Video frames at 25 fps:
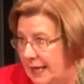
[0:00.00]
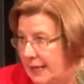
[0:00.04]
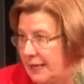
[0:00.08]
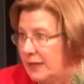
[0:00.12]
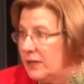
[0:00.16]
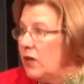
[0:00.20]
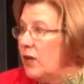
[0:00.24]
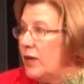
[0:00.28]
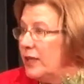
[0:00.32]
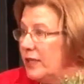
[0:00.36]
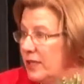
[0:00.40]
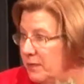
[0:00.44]
is
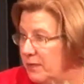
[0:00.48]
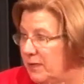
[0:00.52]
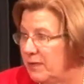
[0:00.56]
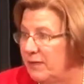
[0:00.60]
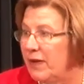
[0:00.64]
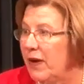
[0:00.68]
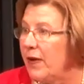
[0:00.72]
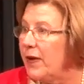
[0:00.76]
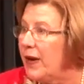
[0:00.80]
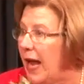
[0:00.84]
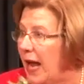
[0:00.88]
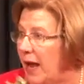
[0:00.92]
going to be
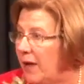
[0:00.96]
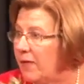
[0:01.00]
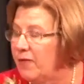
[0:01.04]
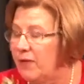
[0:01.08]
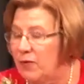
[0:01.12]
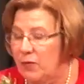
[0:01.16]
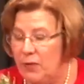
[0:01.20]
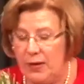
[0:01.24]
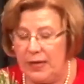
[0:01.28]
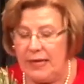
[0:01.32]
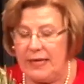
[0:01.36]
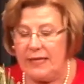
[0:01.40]
very heavy
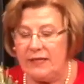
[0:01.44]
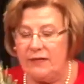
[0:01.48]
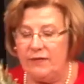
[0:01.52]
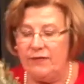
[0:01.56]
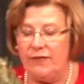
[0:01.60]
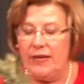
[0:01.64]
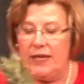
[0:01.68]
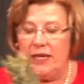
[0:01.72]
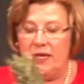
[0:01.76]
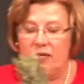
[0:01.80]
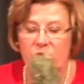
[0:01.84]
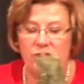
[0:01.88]
when it's
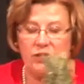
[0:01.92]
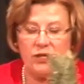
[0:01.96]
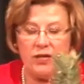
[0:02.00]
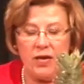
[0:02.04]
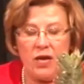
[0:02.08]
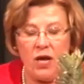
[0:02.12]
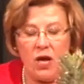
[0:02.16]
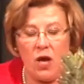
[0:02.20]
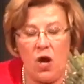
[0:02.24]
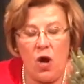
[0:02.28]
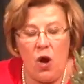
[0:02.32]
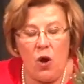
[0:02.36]
finished.
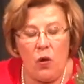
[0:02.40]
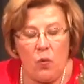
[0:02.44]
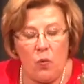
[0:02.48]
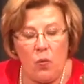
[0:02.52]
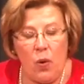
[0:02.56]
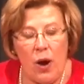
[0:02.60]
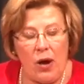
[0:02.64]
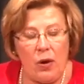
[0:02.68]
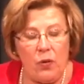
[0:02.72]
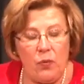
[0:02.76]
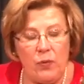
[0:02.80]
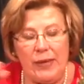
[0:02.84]

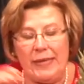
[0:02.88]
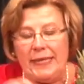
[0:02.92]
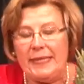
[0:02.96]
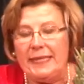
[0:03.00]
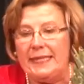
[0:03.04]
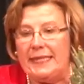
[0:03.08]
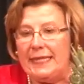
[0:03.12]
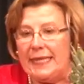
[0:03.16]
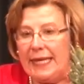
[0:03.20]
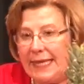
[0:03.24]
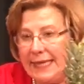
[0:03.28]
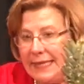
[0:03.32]
What we
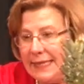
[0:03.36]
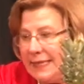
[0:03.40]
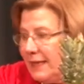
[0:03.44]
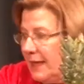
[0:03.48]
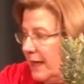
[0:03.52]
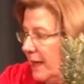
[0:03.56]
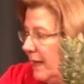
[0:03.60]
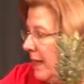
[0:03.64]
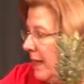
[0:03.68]
did,